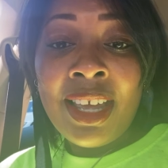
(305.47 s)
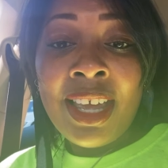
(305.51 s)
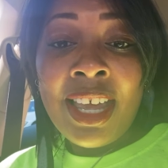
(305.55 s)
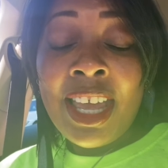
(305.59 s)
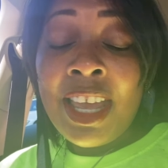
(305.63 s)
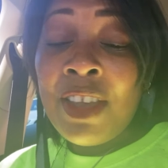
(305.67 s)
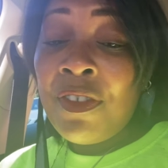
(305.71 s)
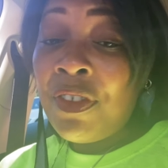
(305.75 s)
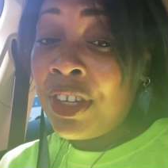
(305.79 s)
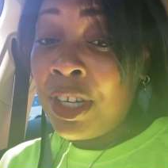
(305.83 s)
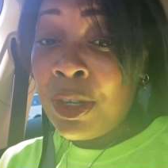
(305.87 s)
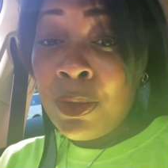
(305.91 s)

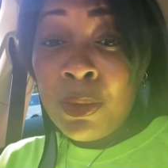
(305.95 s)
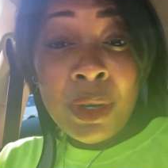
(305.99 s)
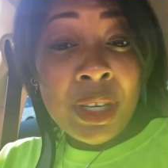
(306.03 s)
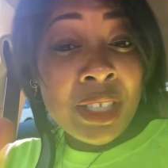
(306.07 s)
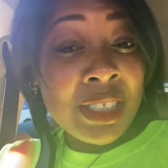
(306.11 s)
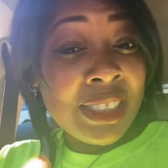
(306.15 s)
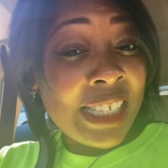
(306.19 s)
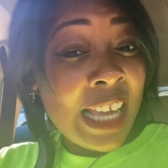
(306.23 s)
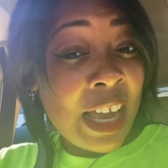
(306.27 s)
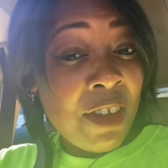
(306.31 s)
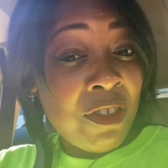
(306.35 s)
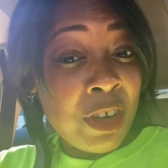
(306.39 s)
If
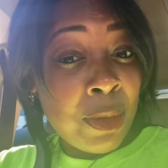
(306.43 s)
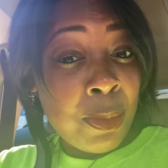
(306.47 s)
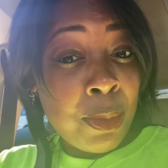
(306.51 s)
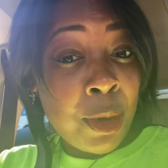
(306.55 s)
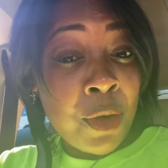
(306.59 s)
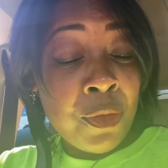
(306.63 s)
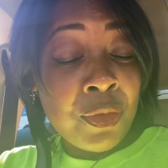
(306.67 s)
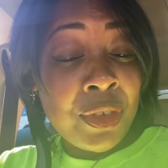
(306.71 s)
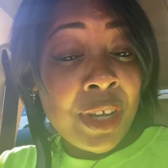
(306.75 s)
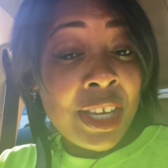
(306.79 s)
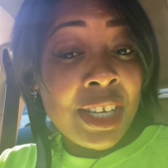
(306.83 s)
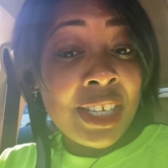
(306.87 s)
anyone's having a
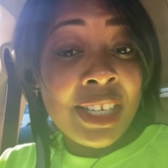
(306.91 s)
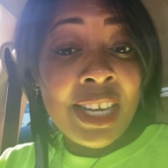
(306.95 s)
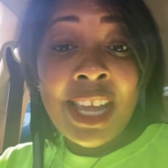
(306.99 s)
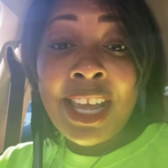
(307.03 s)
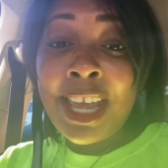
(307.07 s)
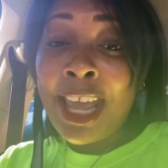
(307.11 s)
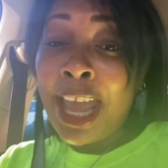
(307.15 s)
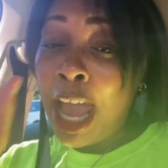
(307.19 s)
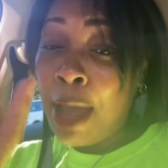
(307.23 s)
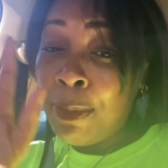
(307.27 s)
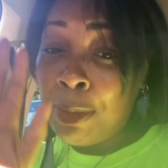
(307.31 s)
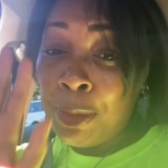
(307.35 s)
birthday today,
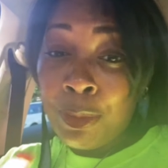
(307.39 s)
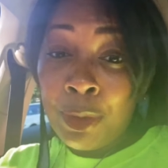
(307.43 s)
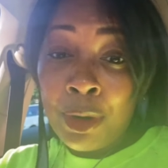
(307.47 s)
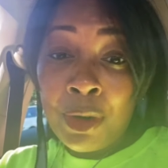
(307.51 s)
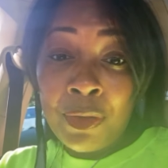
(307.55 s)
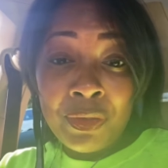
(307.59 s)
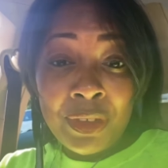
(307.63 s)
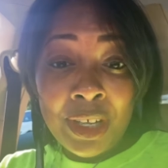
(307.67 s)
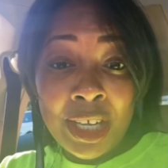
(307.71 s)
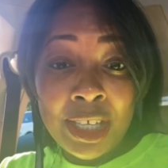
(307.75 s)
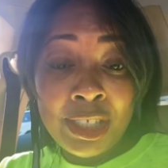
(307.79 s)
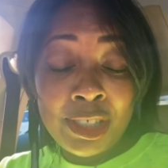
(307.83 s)
happy
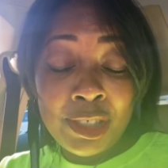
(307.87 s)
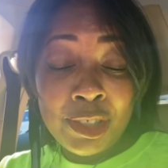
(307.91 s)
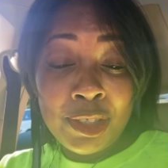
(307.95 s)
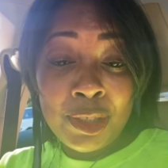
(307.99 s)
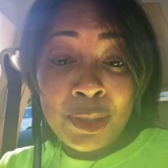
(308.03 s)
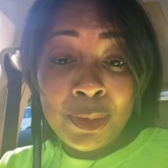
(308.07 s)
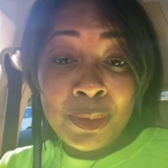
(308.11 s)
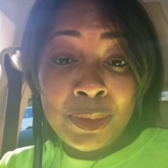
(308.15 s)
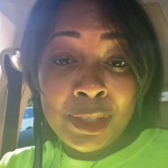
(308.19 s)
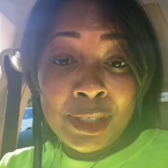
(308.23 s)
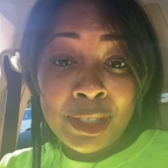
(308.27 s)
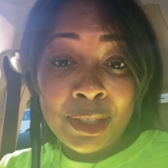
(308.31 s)
birthday to
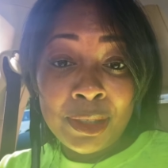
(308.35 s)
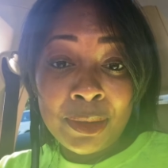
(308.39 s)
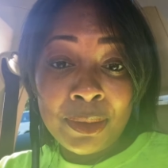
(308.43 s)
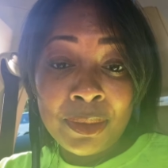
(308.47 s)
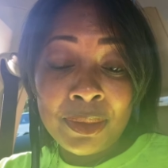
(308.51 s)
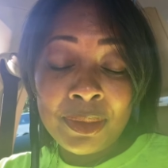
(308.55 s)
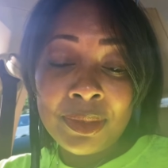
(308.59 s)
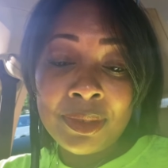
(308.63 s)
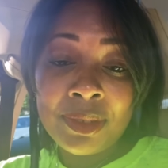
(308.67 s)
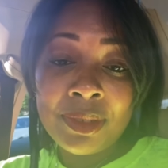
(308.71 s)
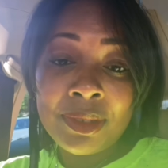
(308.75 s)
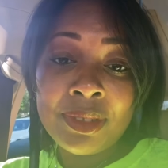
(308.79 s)
you too.
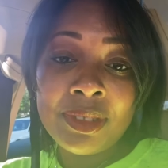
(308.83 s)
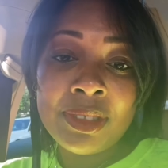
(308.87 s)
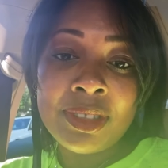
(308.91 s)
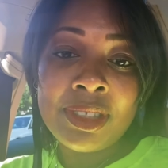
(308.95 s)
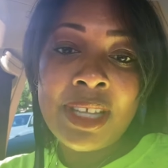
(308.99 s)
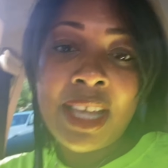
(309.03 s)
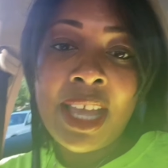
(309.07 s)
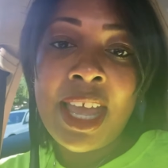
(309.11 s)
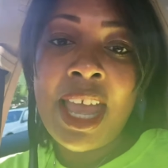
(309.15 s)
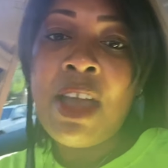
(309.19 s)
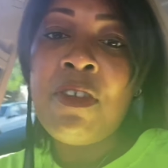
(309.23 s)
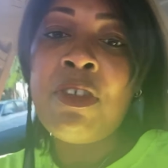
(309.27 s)

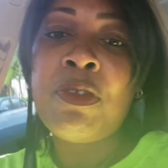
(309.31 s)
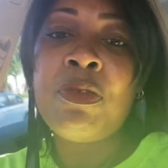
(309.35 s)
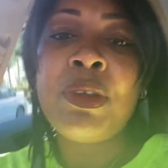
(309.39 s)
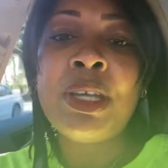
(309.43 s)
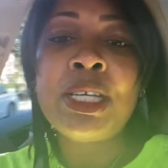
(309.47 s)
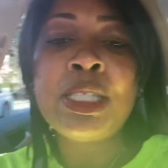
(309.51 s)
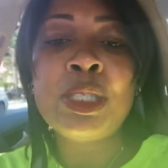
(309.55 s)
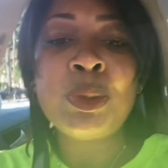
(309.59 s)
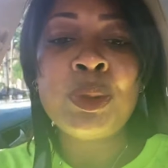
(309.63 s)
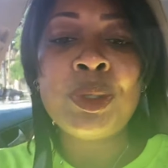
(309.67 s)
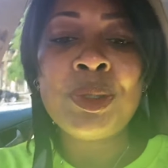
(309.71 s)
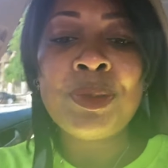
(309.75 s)
Have a
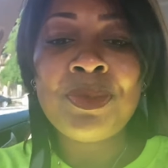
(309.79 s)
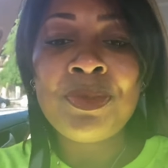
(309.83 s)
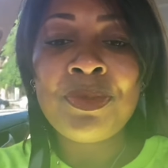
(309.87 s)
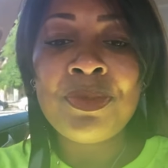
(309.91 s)
blessed one.